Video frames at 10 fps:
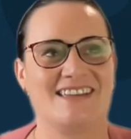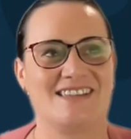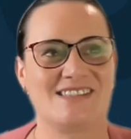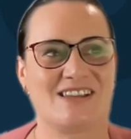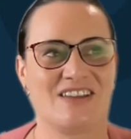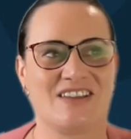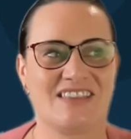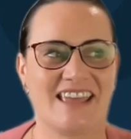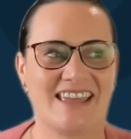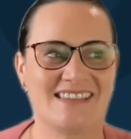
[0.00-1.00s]
So
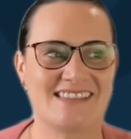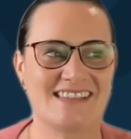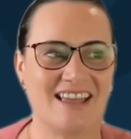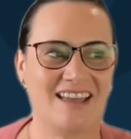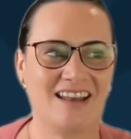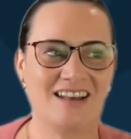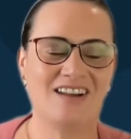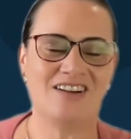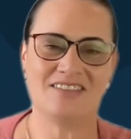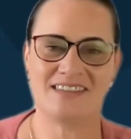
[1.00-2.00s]
there's a
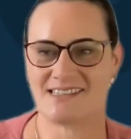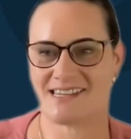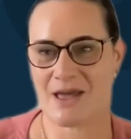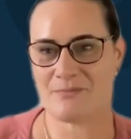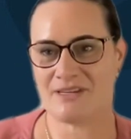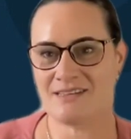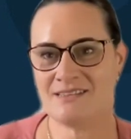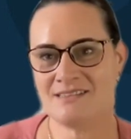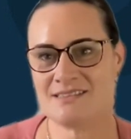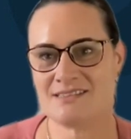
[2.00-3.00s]
lot that's
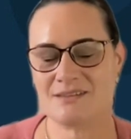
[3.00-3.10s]
happened,